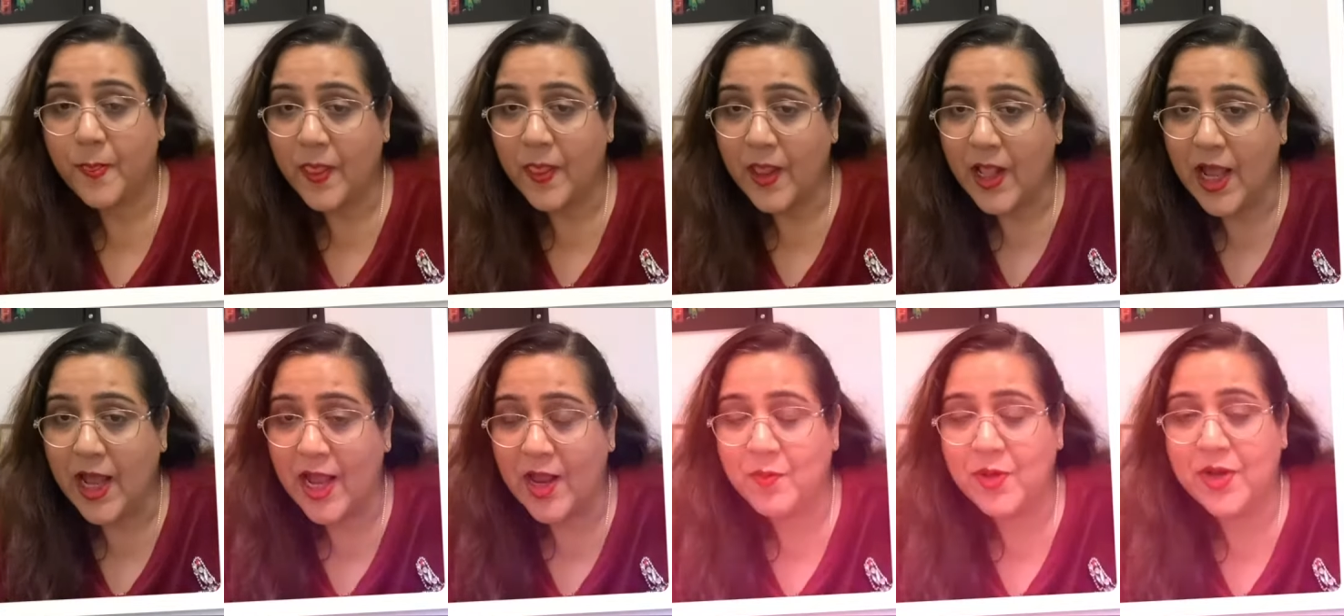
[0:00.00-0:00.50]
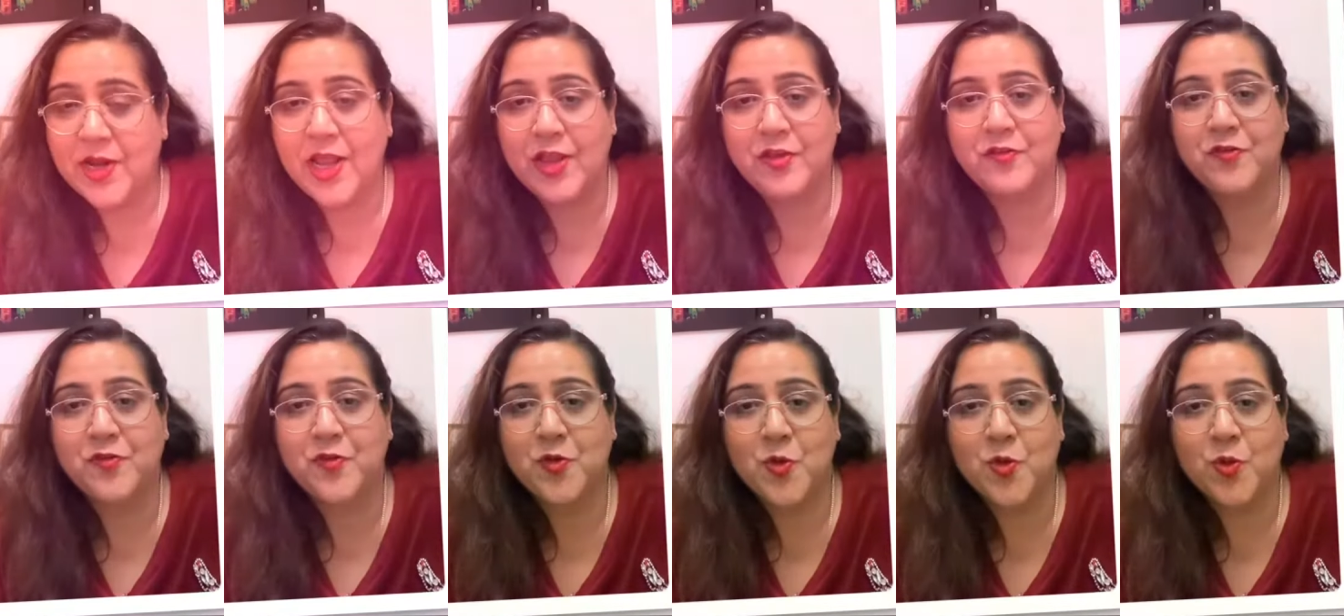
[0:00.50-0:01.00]
I'm a life
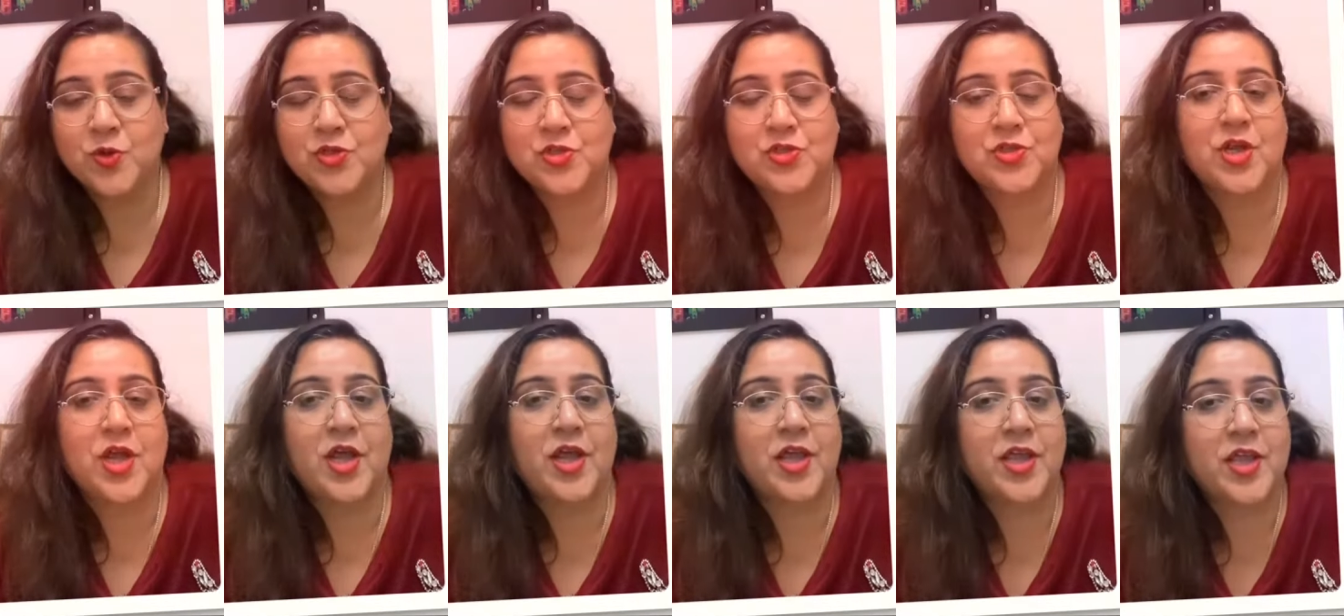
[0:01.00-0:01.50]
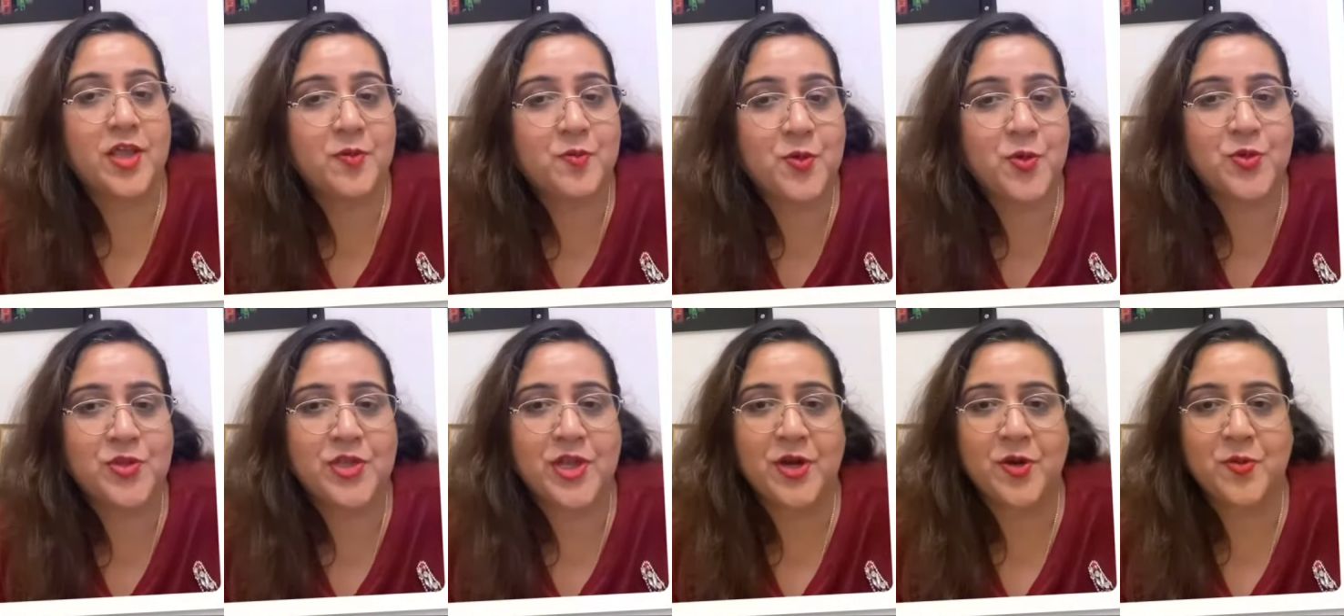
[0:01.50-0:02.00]
coach, a
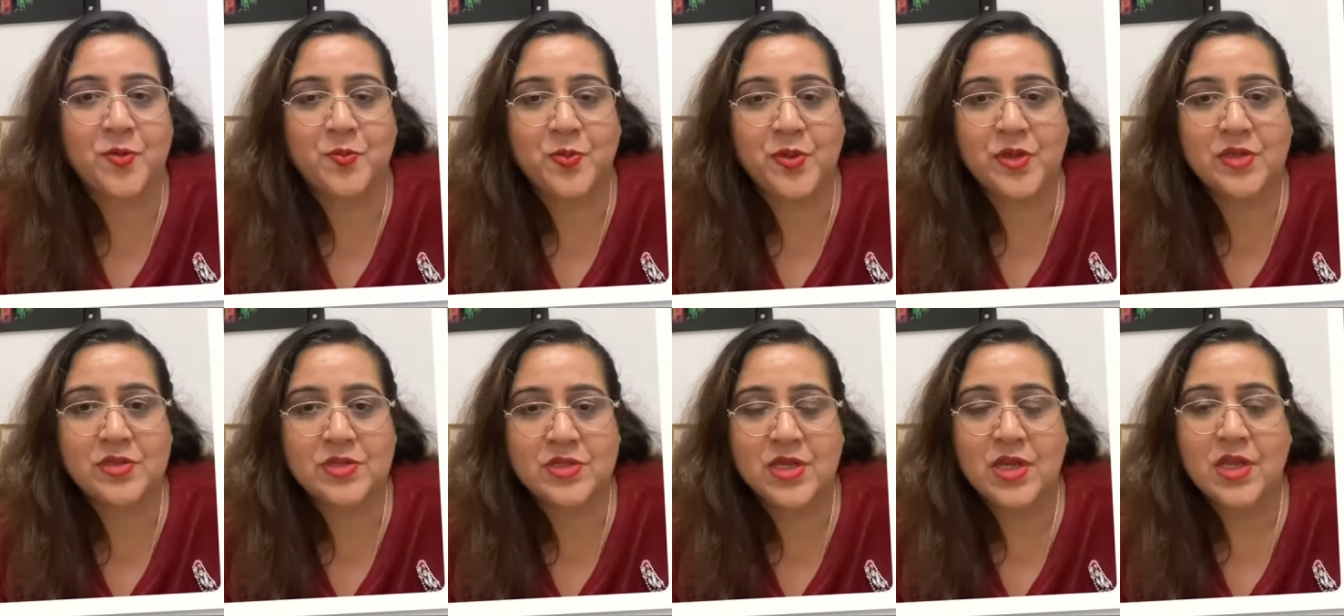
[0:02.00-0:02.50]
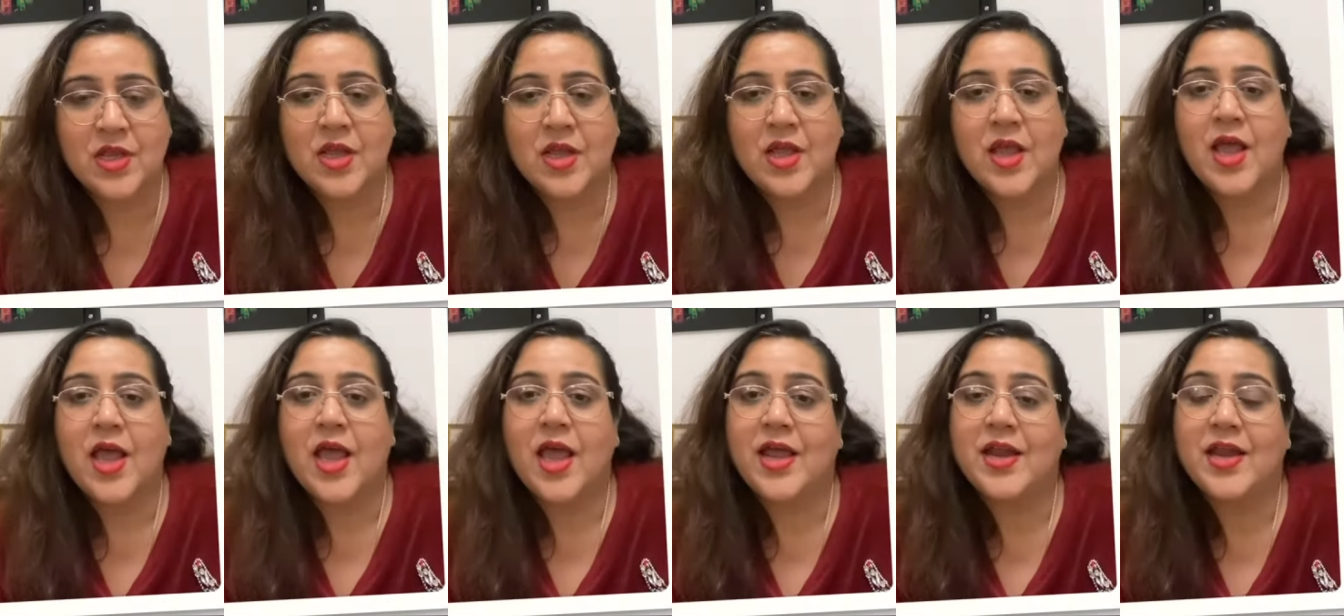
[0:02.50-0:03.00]
hypnotherapist, and